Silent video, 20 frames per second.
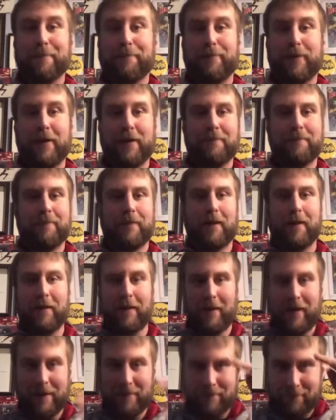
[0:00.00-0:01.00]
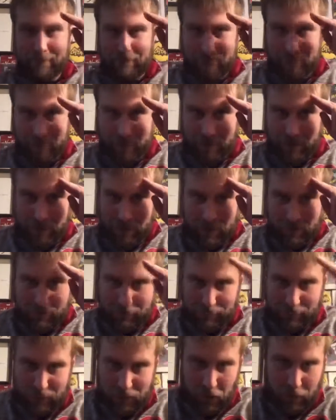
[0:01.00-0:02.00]
But other than that, I'm out.
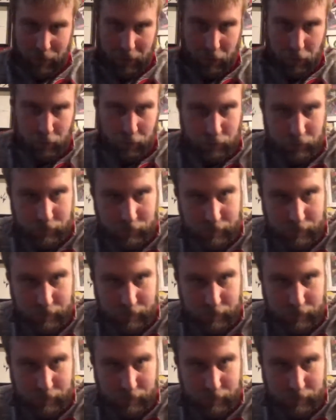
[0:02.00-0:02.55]
Y'all be cool.